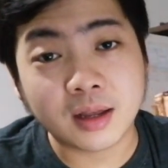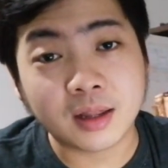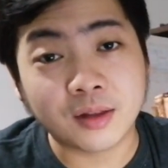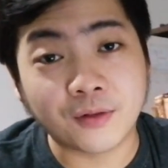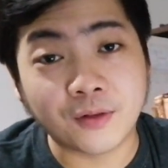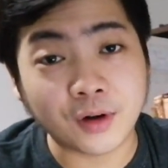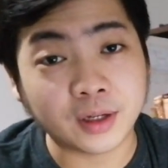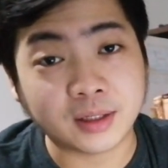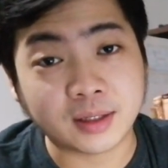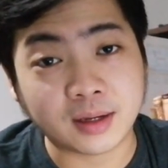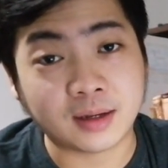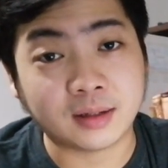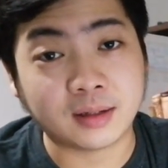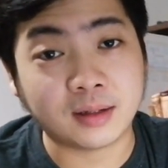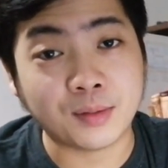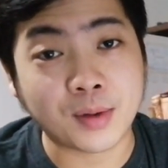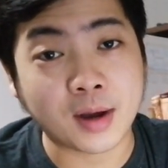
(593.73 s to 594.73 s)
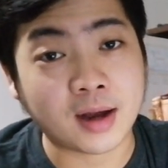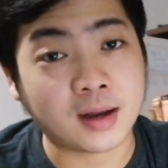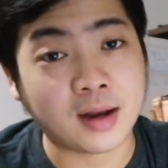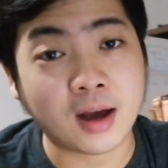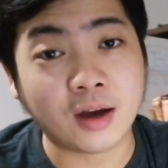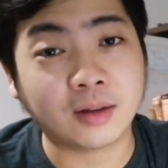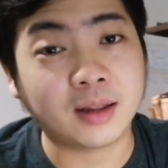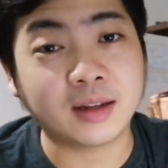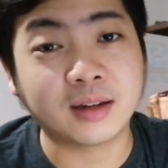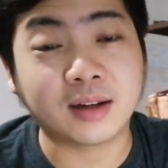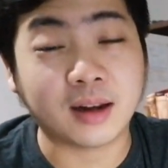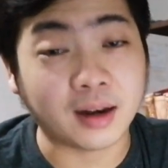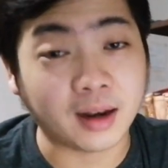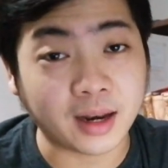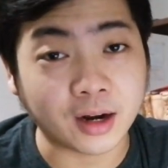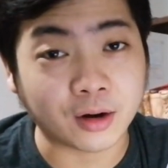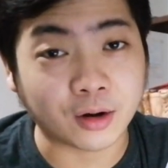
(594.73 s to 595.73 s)
the voices, di ba, loud and
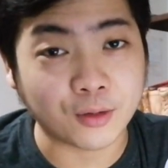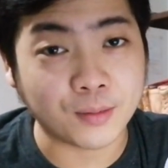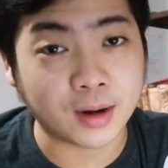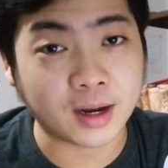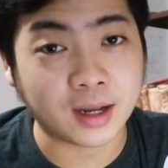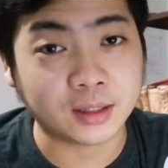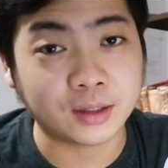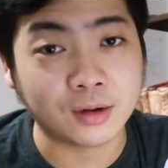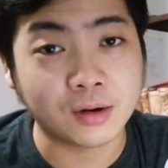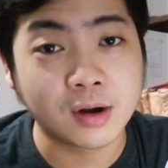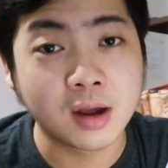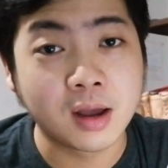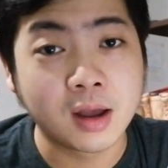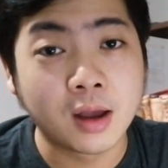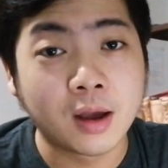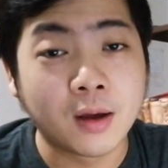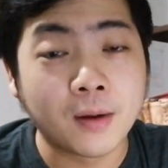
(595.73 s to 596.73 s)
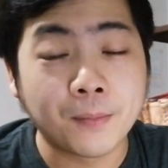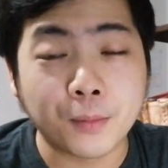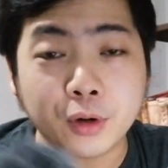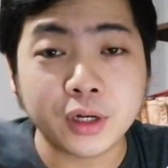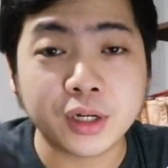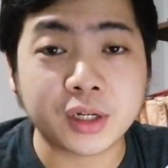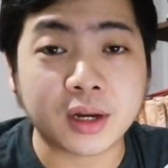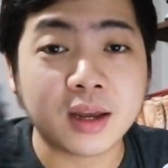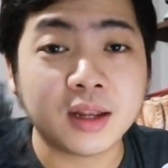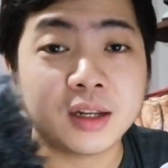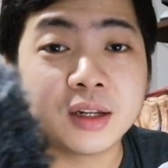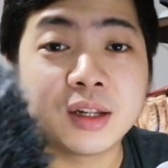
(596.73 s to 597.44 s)
clear kumbaga. So Mona siya.